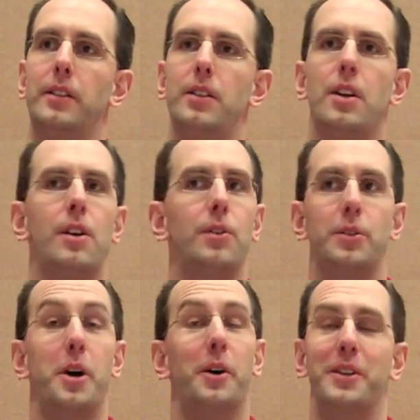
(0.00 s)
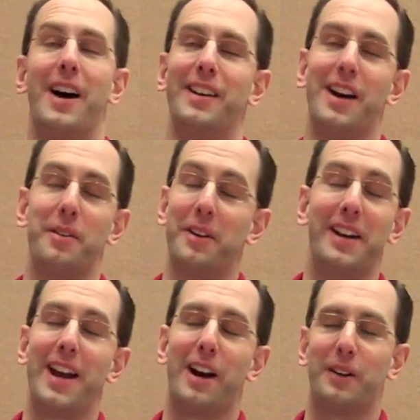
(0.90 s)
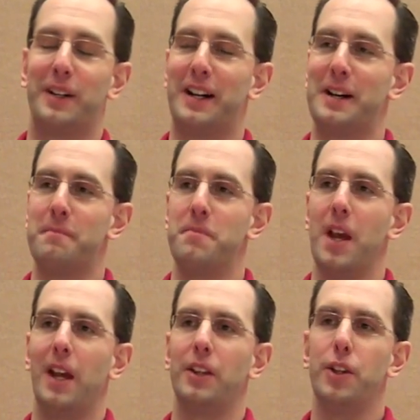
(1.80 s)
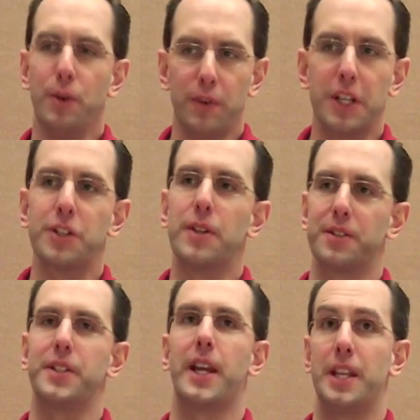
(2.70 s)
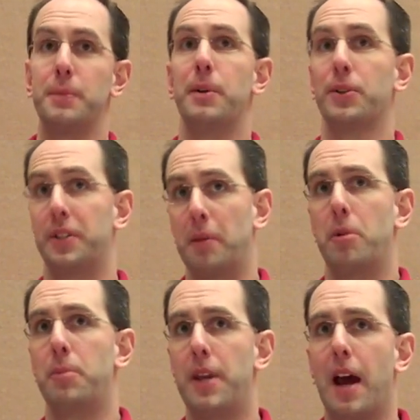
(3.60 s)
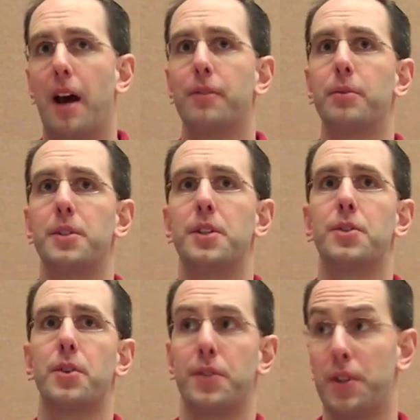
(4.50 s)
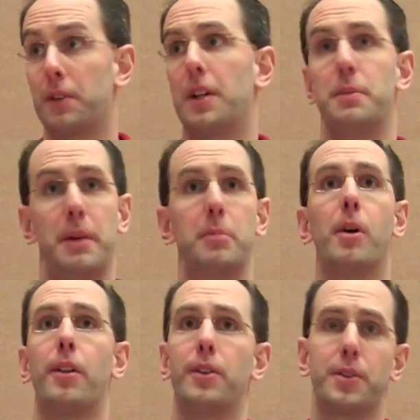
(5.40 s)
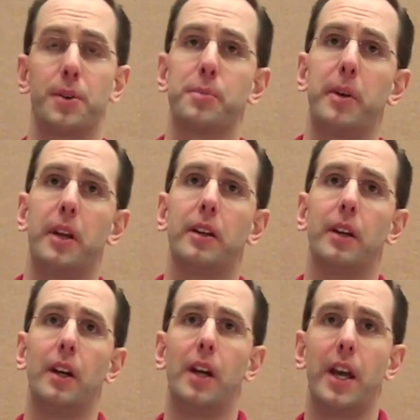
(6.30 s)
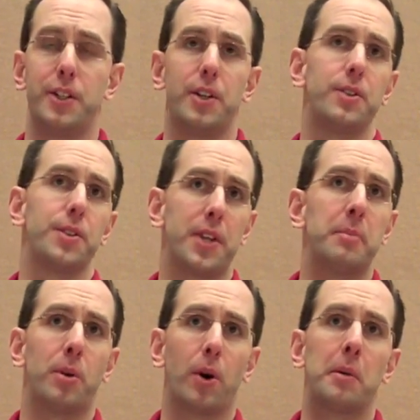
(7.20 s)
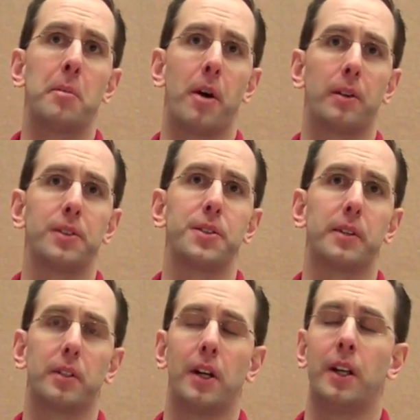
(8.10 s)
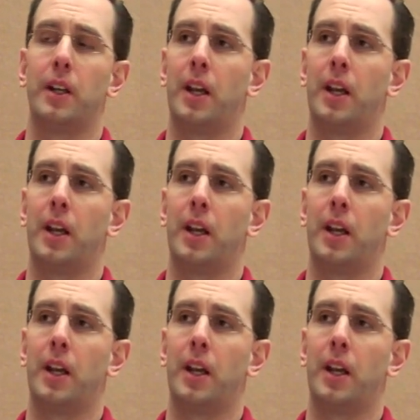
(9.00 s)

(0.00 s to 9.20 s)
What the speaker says: No, not right now. The new VS 2010 is built on WPF, which is sort of Silverlight's big brother, so to speak, and shares the same programming model as Silverlight.